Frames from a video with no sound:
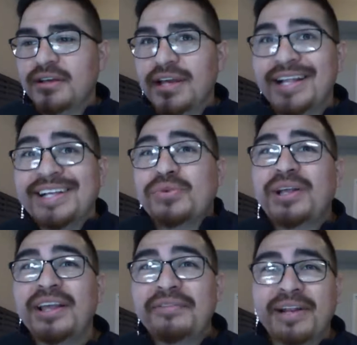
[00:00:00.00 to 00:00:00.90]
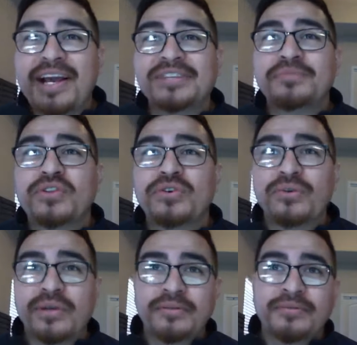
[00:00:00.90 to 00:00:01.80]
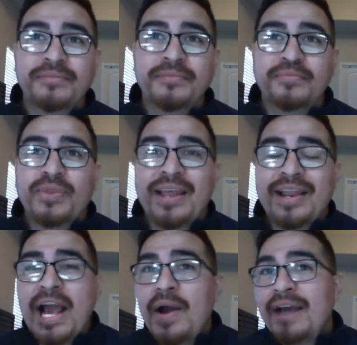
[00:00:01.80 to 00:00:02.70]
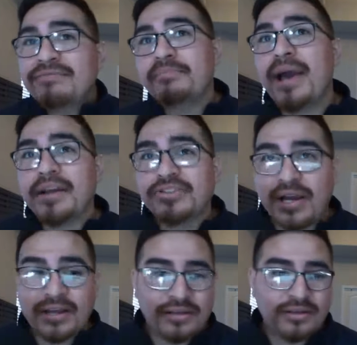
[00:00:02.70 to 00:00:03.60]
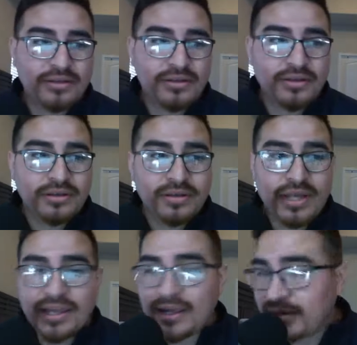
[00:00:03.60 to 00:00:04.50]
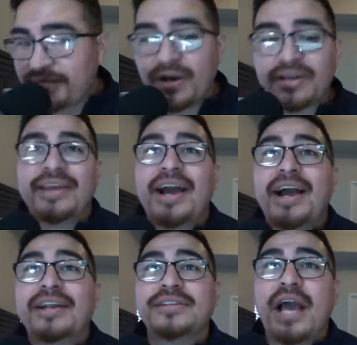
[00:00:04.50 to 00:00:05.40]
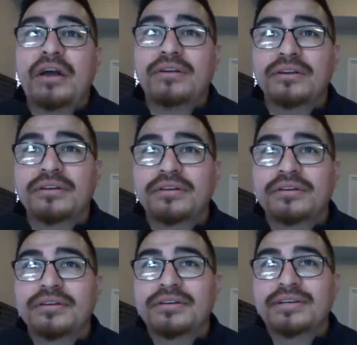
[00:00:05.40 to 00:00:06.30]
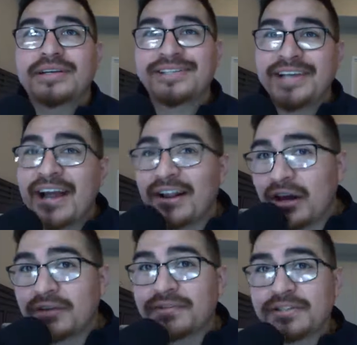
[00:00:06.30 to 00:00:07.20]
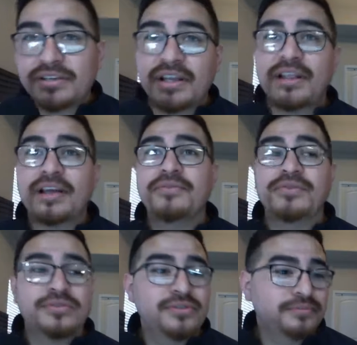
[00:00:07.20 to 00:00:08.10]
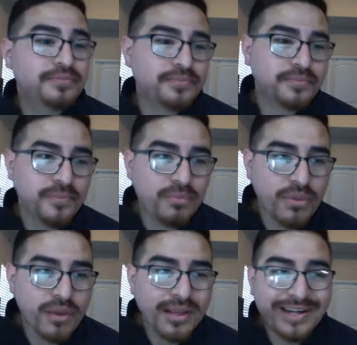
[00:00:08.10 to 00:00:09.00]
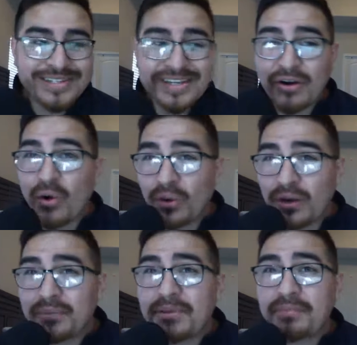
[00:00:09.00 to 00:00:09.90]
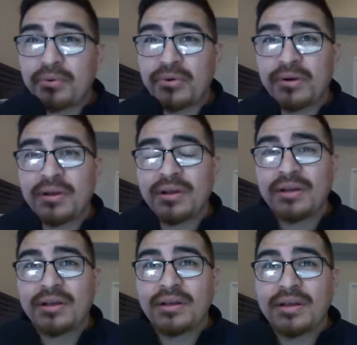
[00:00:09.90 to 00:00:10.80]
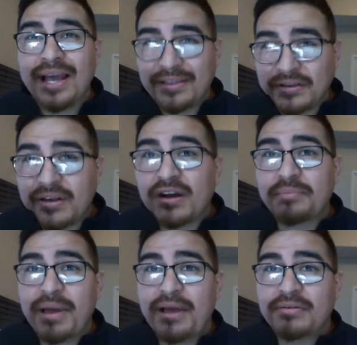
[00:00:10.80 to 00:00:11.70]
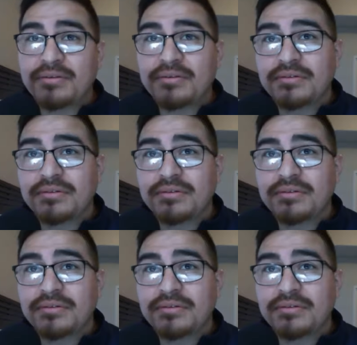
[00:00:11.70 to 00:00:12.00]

And that's what Cleveland has me doing. And now I have to backtrack and get the fucking guy out of town. Because he's got a lot of us looking like fools. And he's got a whole lot of people at the dog pound.